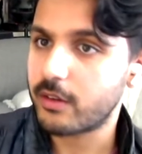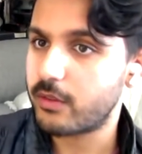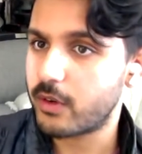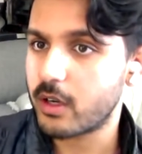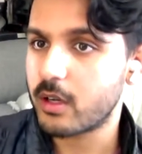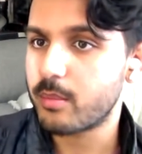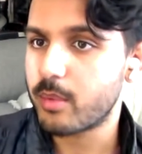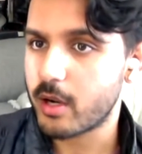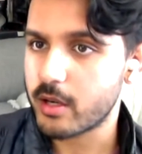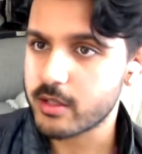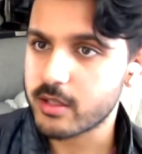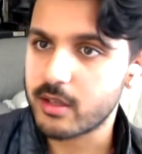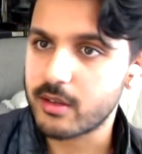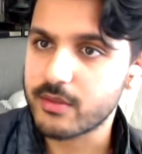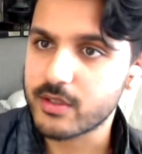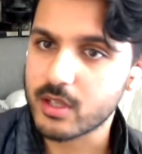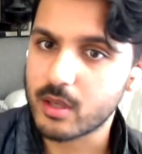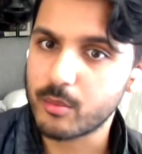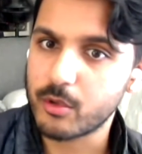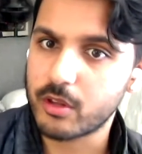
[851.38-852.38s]
very, very
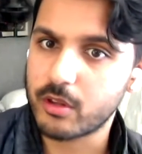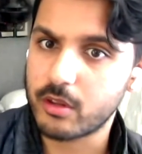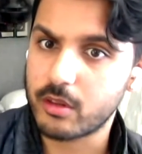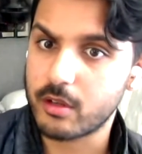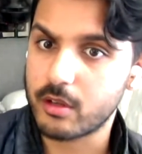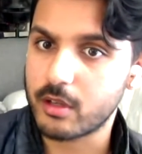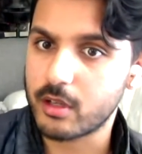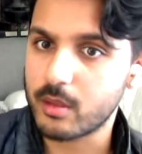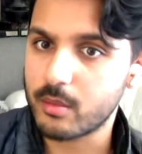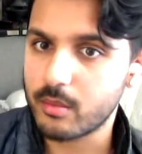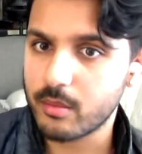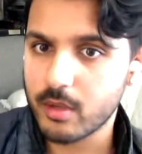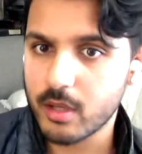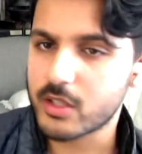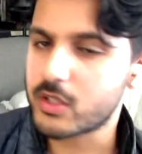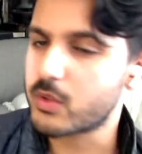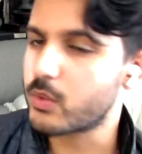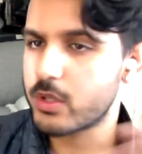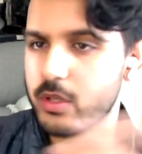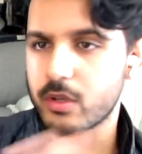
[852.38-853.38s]
positive sum with Ethereum.
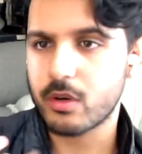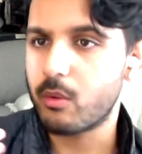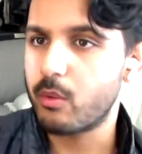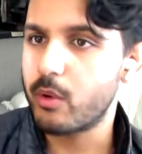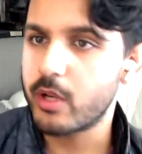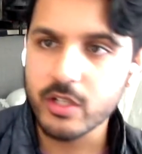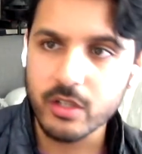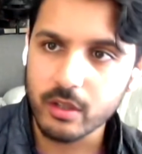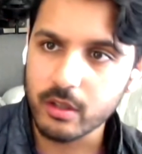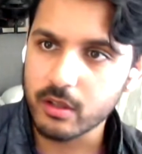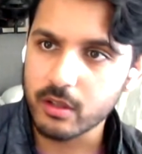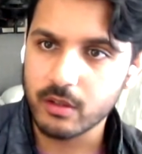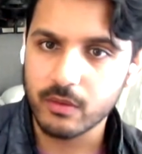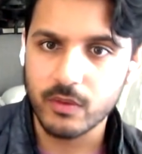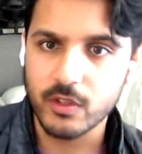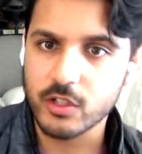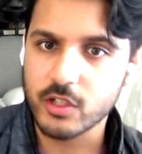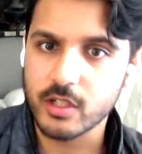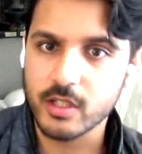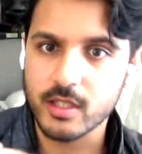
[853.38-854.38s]
This was originally the
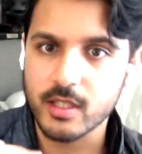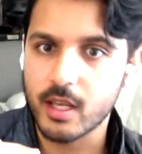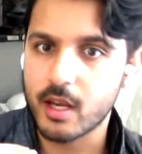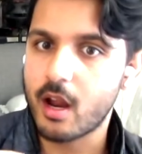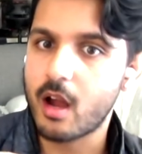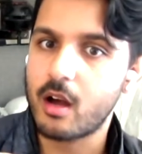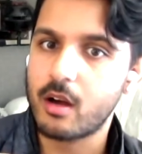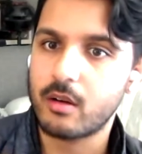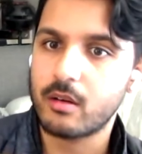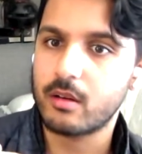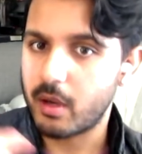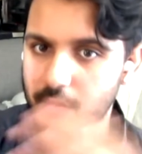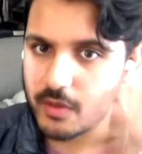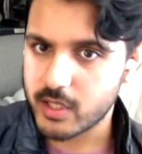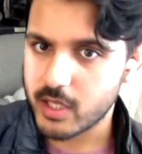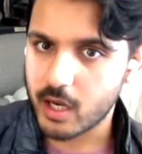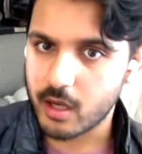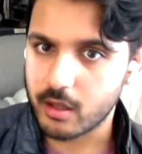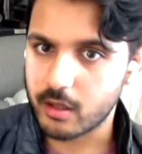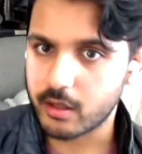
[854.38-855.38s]
vision set out by
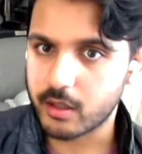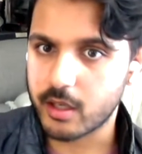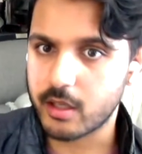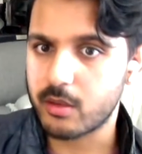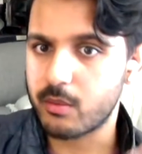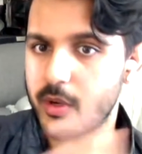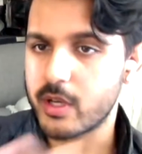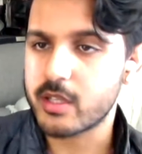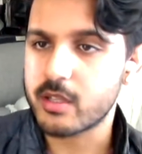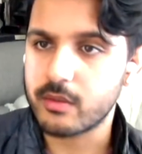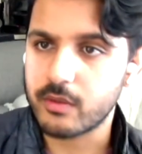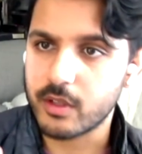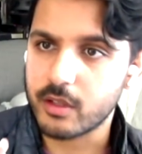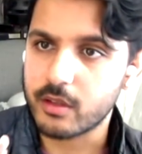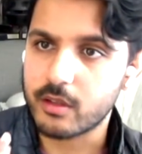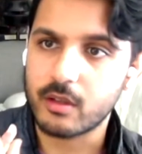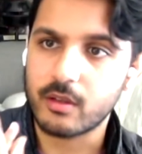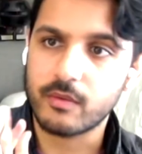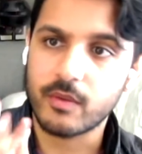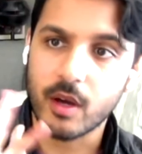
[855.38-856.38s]
Vitalik and the rest of the
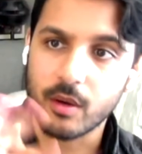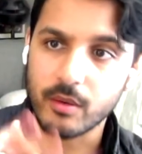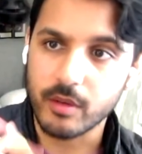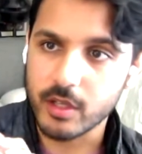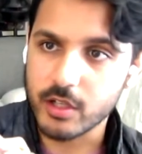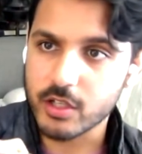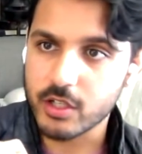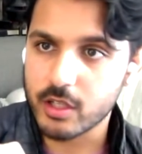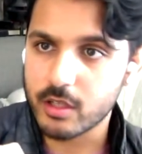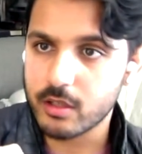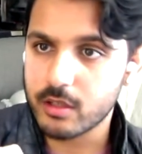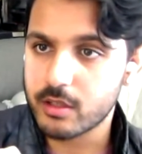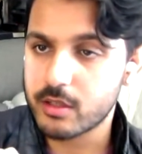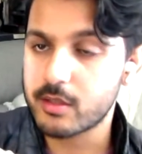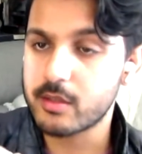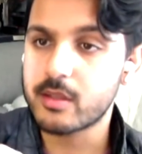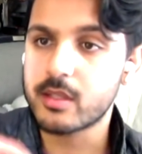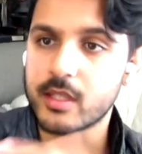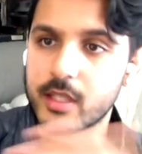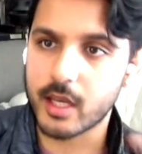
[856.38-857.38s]
Ethereum Foundation
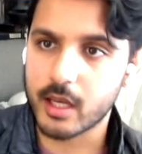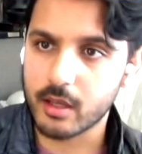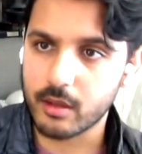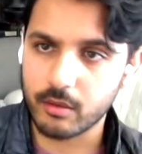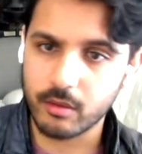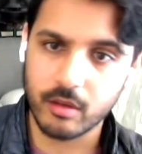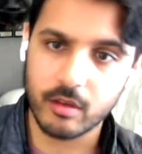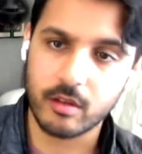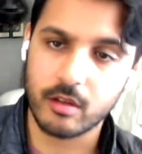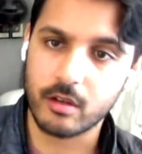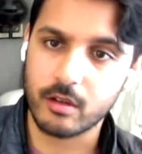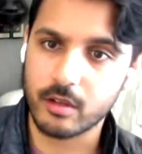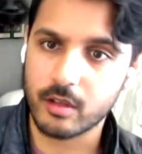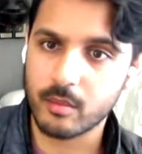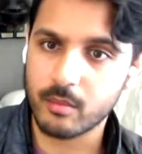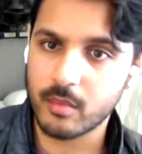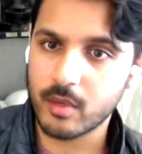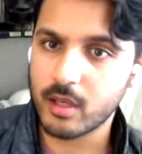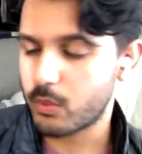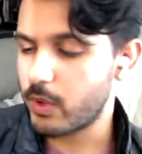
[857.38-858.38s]
to scale
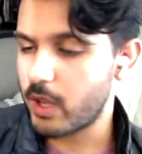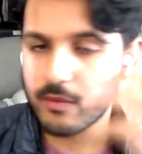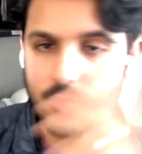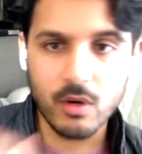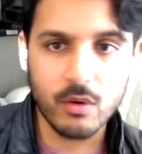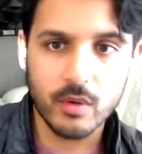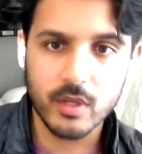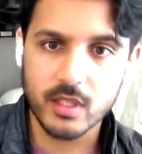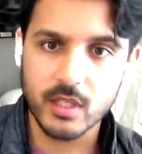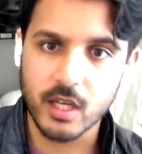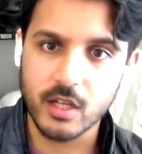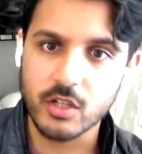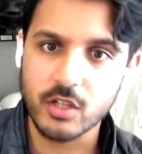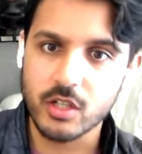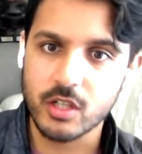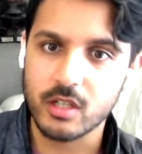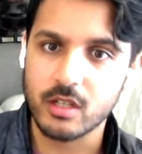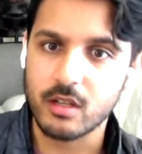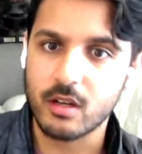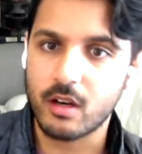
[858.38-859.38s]
Ethereum. So we have no
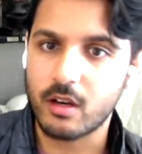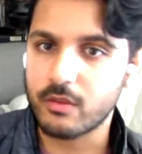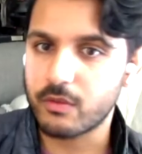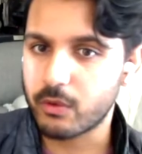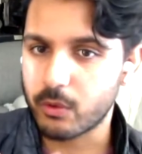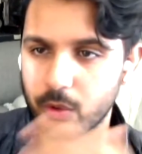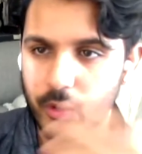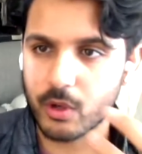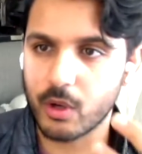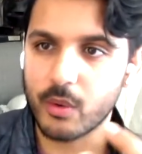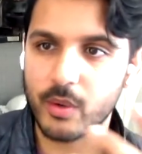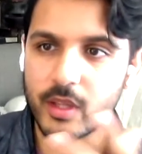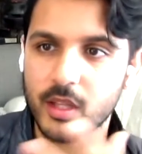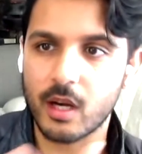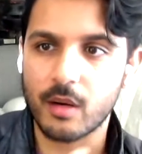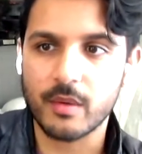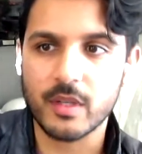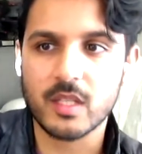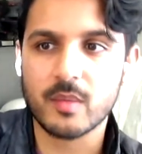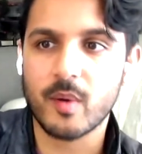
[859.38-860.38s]
intention on foregoing
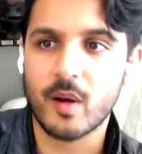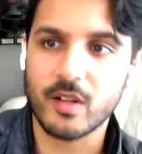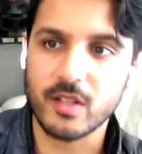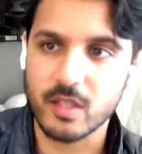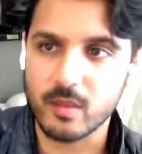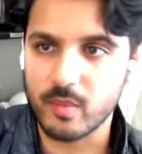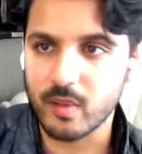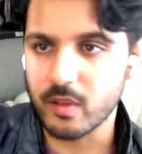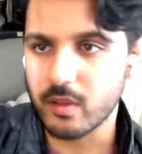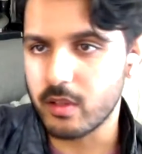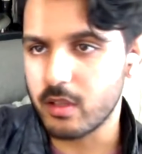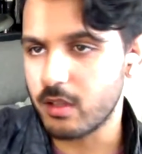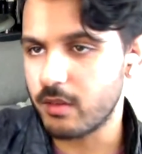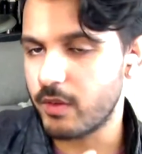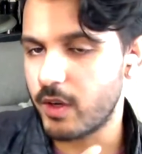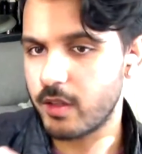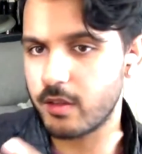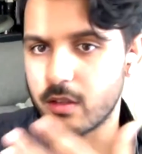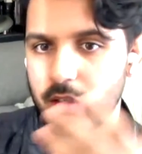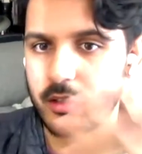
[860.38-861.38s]
that responsibility
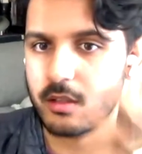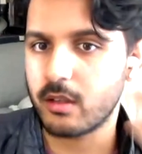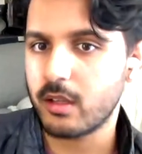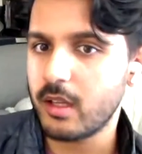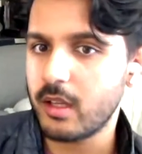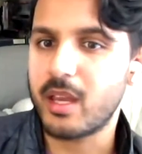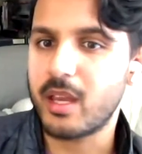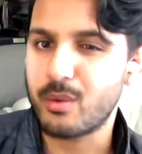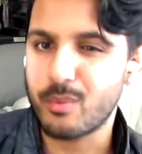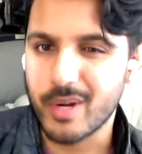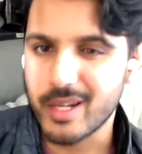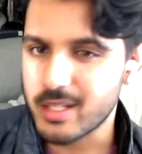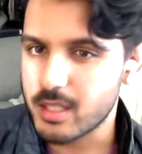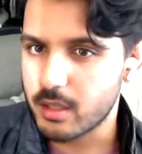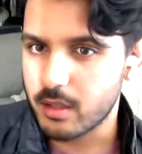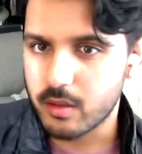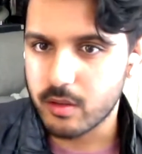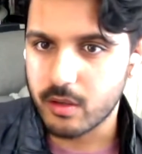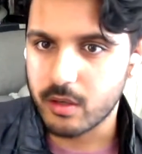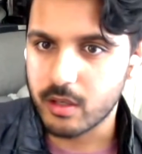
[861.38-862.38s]
of either paying rent
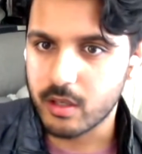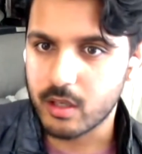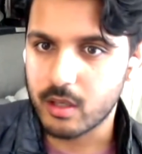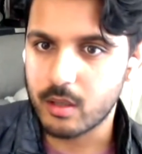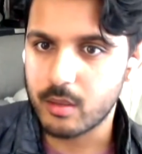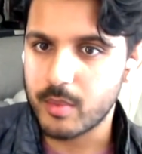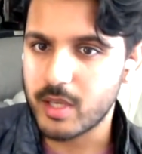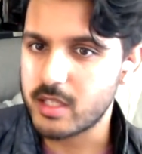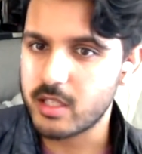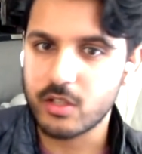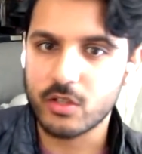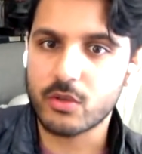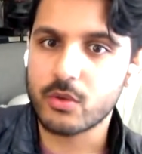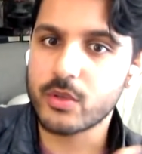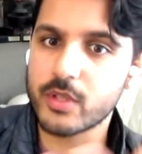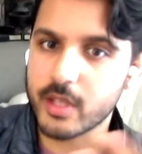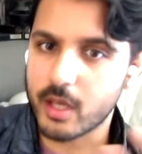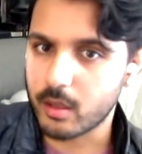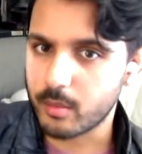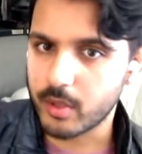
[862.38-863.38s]
to Ethereum as a
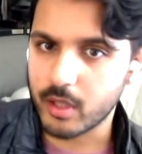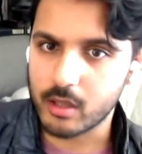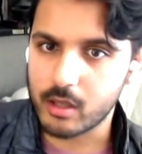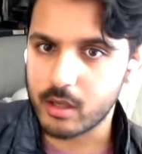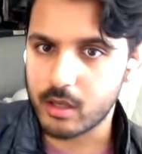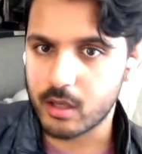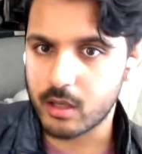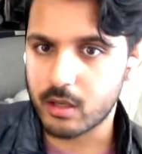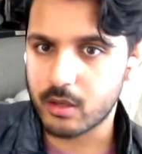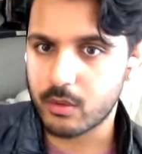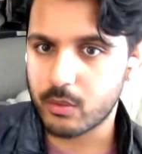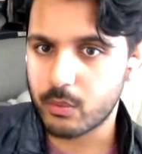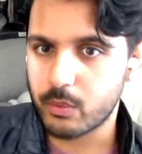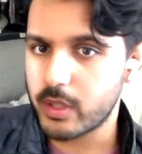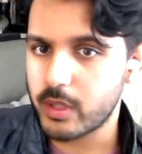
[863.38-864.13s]
true settlement layer.